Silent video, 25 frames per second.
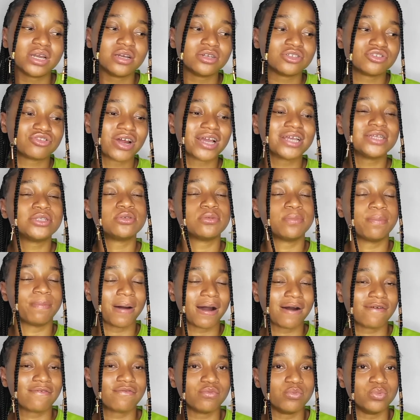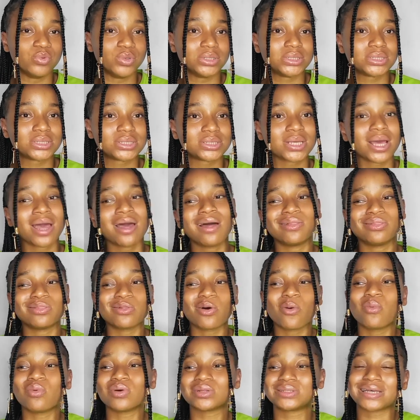try to bath with
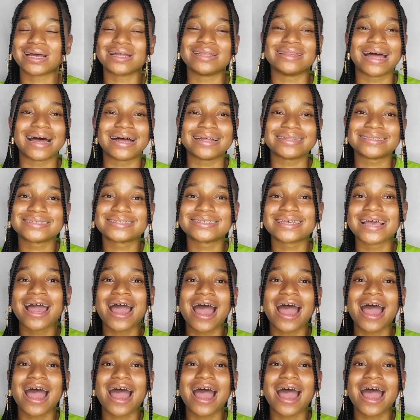not water that